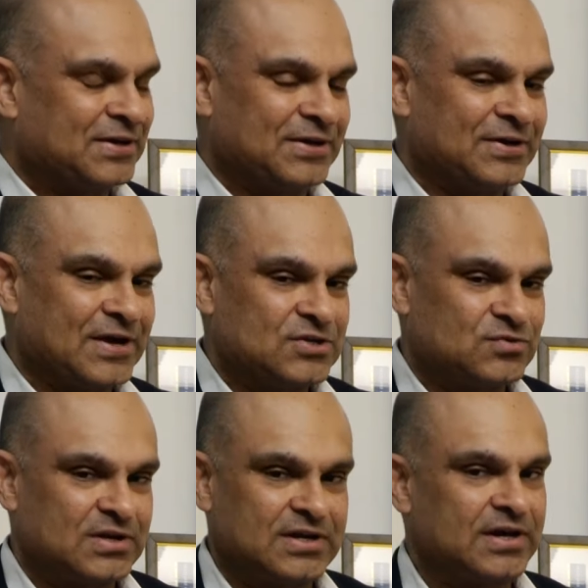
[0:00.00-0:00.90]
As
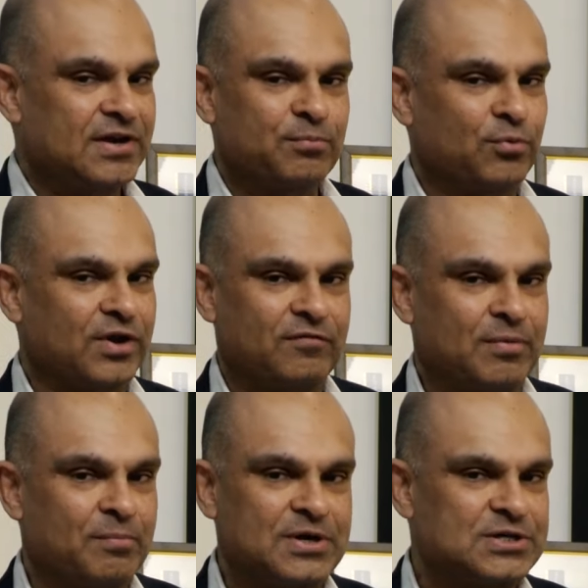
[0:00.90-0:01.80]
well, at any given point, we
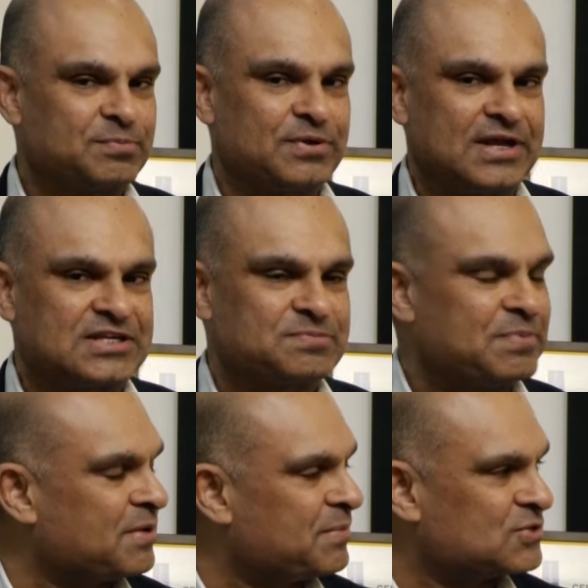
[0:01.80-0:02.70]
have multiple
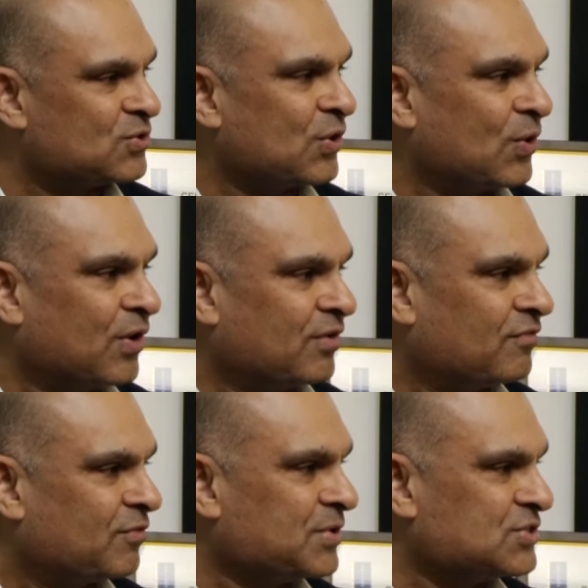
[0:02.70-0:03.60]
experiments going on
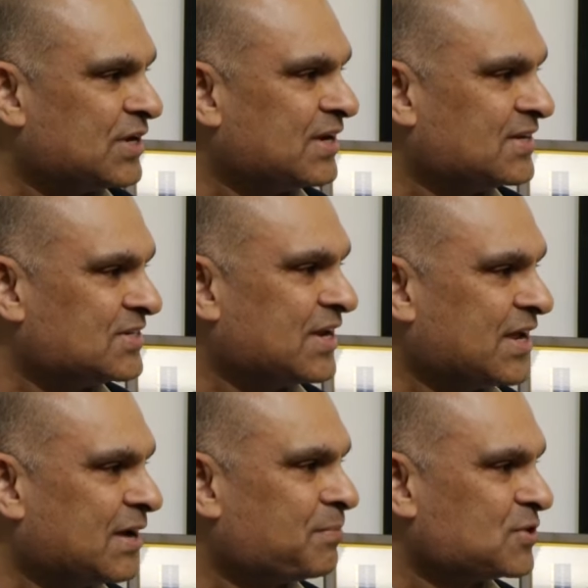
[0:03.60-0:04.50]
from a Gen
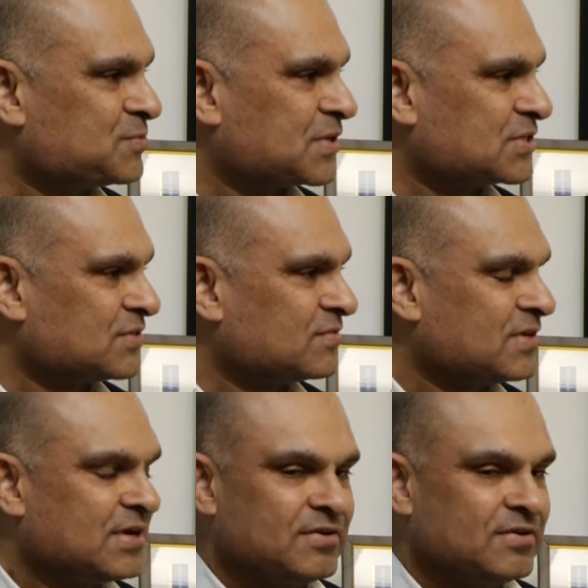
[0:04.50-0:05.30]
AI perspective.